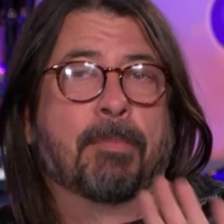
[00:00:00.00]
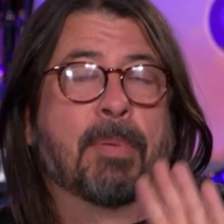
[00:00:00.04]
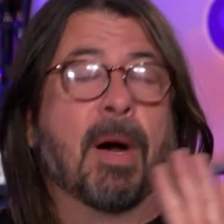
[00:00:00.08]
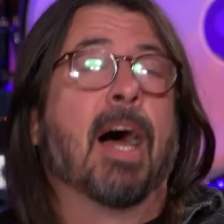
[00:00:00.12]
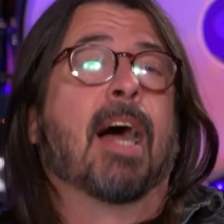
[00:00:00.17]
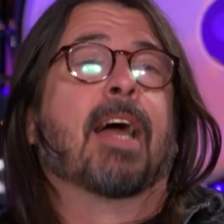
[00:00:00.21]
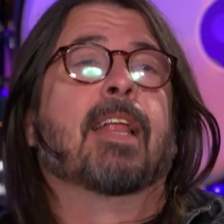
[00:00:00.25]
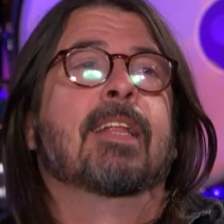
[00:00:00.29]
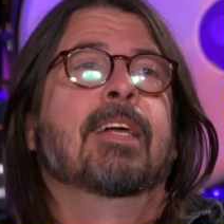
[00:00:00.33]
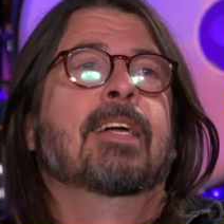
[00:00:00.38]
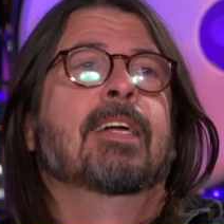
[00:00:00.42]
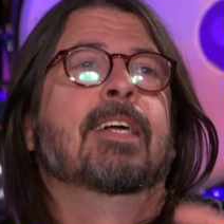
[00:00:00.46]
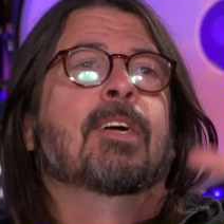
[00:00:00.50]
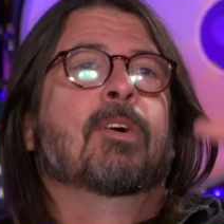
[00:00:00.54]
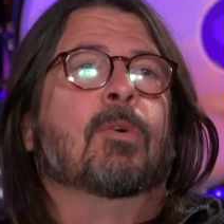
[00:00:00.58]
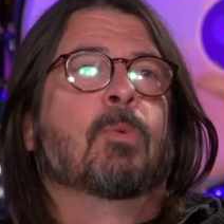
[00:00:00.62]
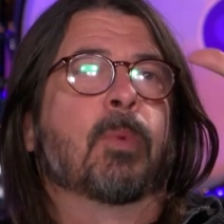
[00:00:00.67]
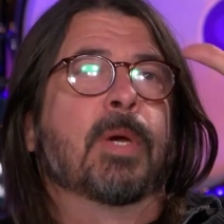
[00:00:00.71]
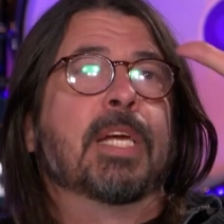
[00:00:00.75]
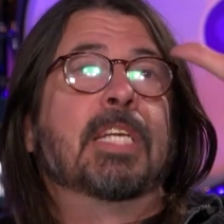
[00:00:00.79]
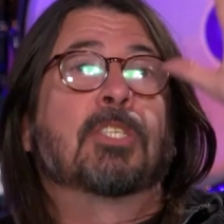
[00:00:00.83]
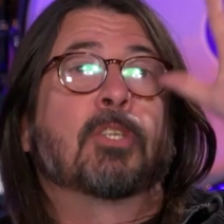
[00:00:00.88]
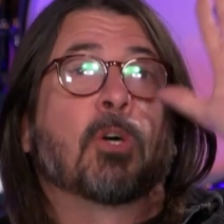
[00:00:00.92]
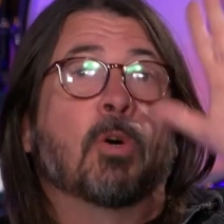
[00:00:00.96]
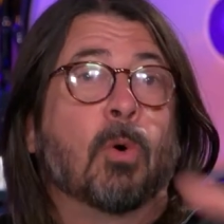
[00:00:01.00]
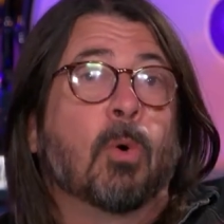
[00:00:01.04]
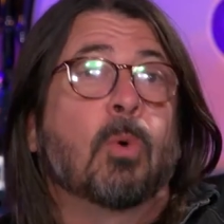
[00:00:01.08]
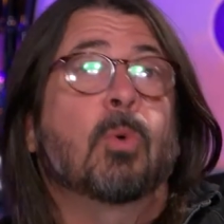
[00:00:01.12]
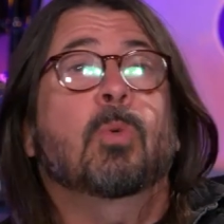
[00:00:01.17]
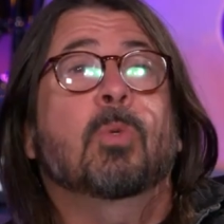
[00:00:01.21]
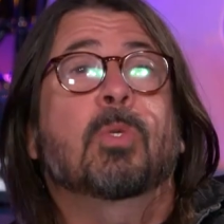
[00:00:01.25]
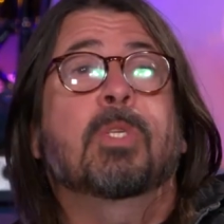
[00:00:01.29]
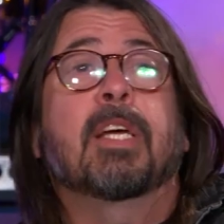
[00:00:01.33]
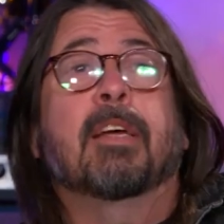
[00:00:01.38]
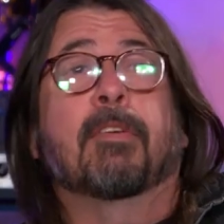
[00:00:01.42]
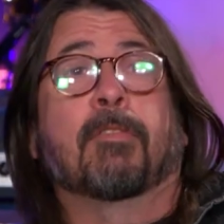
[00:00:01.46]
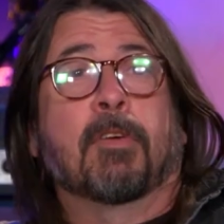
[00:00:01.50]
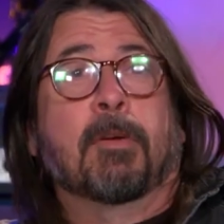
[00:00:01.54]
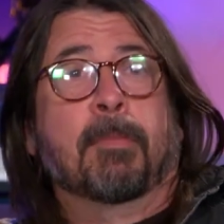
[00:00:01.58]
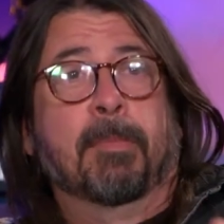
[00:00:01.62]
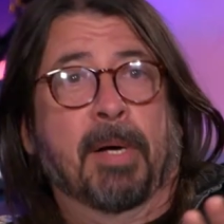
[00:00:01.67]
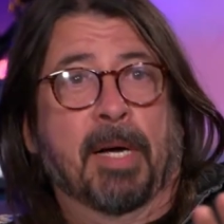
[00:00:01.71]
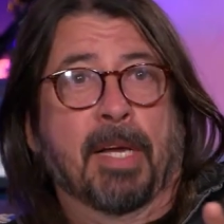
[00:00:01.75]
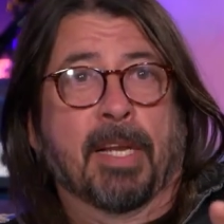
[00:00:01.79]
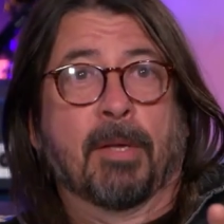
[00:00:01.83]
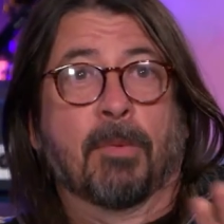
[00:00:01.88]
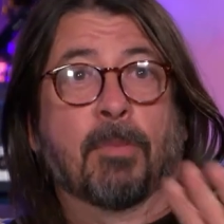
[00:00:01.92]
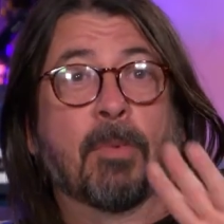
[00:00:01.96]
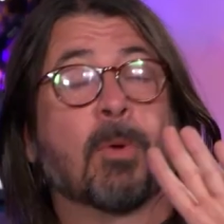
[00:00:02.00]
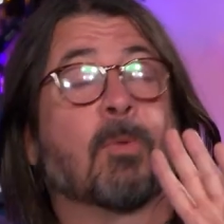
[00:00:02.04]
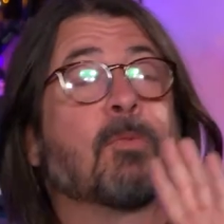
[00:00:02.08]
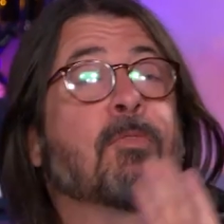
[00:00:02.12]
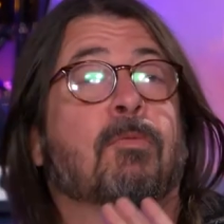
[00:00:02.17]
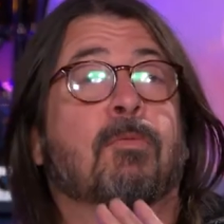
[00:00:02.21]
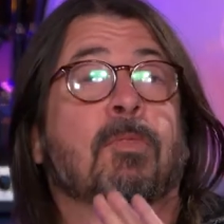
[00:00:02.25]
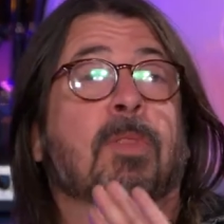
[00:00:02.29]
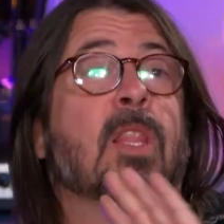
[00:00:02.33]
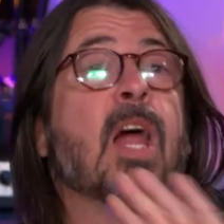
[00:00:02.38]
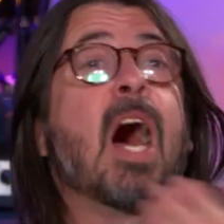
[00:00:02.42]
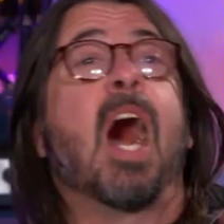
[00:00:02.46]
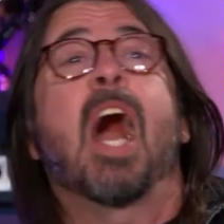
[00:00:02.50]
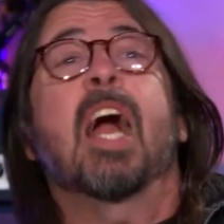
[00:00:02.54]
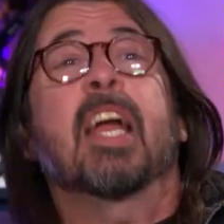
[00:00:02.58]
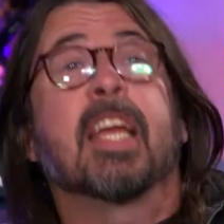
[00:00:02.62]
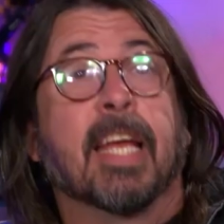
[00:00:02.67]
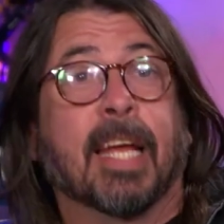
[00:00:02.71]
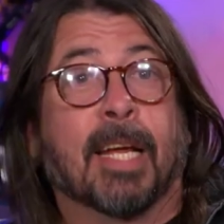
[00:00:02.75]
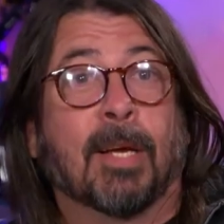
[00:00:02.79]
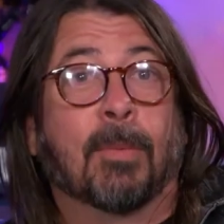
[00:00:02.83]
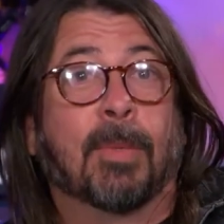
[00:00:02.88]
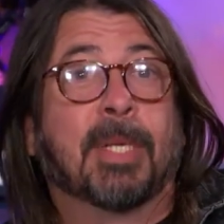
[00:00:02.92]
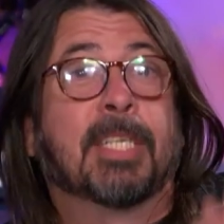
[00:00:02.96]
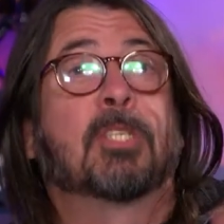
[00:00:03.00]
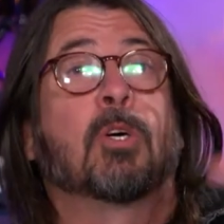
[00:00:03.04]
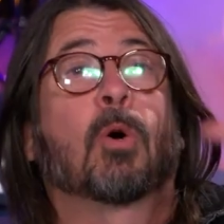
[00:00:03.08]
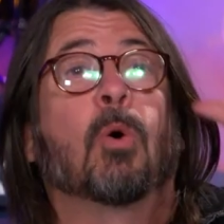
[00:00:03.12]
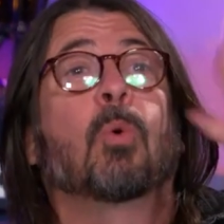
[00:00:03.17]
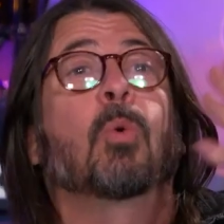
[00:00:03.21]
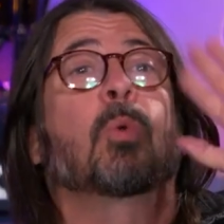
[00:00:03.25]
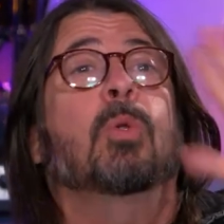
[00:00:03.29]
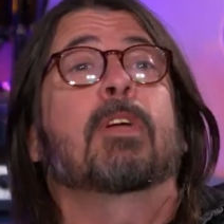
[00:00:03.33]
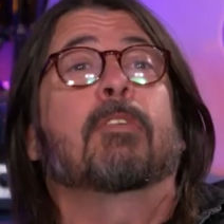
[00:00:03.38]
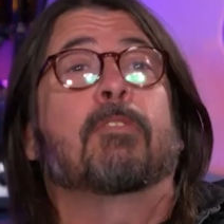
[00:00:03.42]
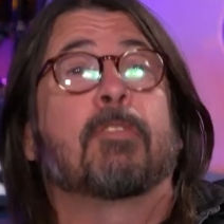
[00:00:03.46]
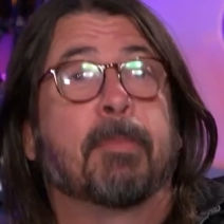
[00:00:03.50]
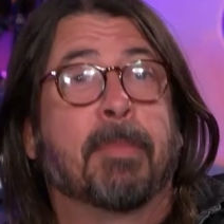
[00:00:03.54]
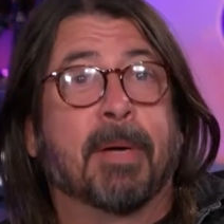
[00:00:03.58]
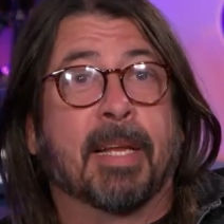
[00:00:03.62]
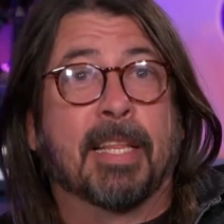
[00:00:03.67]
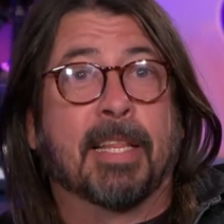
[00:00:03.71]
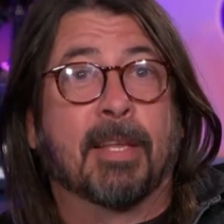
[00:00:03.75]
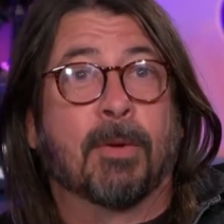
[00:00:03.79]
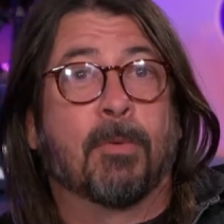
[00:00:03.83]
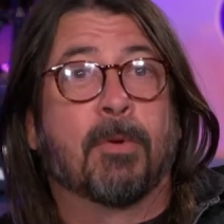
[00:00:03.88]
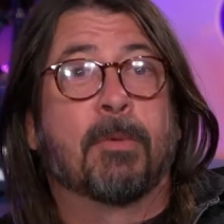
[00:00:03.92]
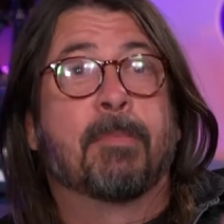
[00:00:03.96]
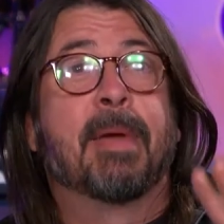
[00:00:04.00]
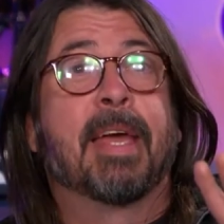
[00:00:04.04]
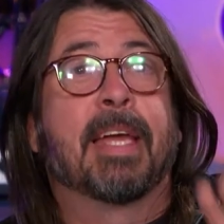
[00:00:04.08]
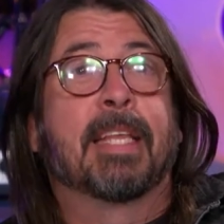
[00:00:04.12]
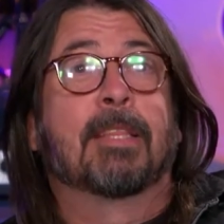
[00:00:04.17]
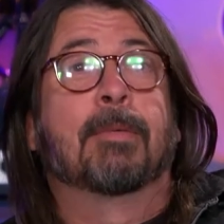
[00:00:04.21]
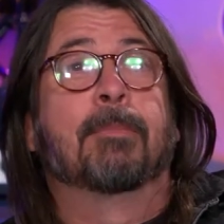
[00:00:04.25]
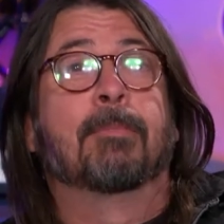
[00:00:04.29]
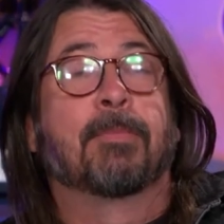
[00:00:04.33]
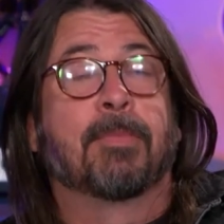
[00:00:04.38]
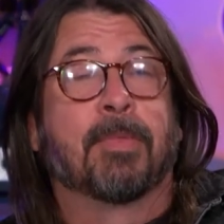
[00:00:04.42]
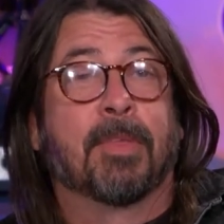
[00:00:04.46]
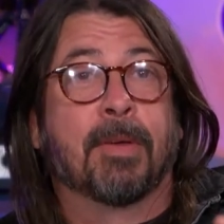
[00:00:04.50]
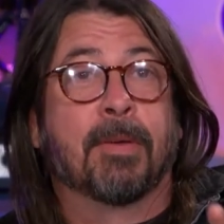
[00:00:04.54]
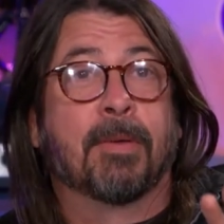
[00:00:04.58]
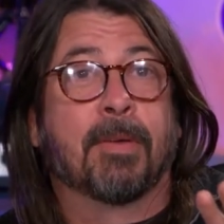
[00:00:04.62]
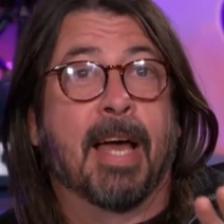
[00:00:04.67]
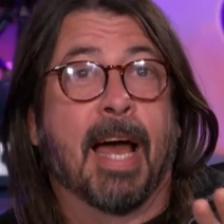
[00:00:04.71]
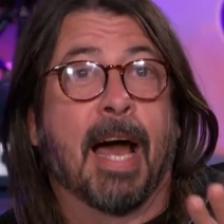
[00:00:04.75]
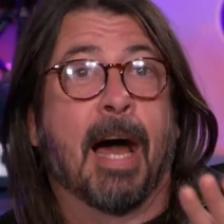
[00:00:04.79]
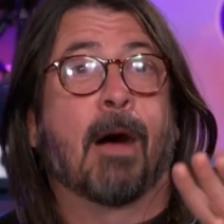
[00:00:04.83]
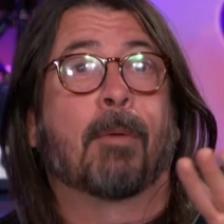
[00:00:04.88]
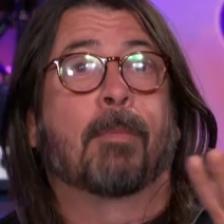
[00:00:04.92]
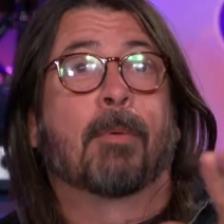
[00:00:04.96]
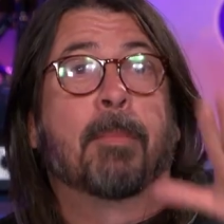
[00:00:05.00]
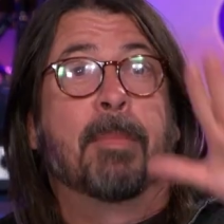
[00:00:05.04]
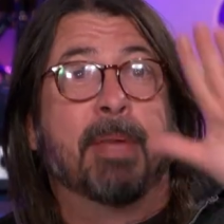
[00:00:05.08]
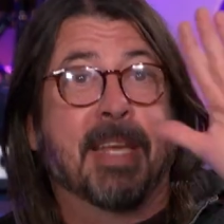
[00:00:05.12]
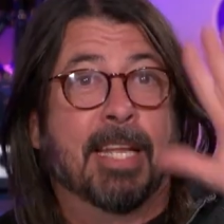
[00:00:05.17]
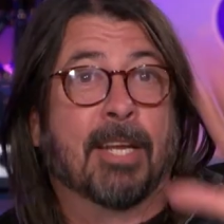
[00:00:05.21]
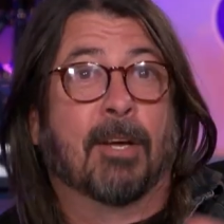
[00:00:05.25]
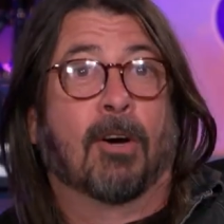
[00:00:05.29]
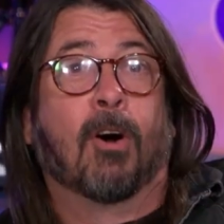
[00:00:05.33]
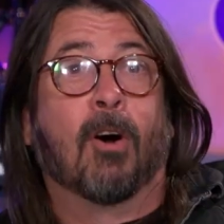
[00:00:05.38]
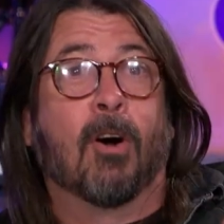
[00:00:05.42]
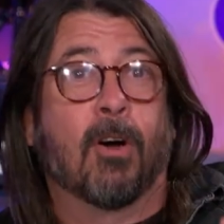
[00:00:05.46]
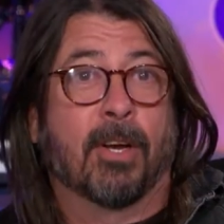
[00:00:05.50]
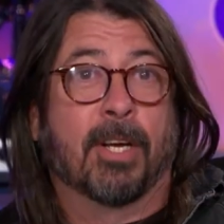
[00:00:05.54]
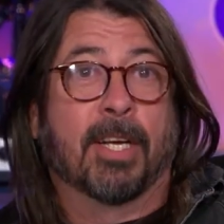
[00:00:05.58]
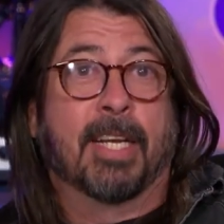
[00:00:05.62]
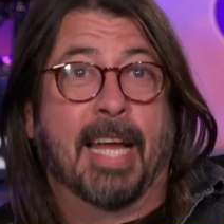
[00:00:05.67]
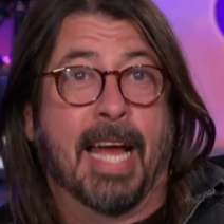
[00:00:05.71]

But we told everybody, we were lying. We told everybody that we made the, the album in a haunted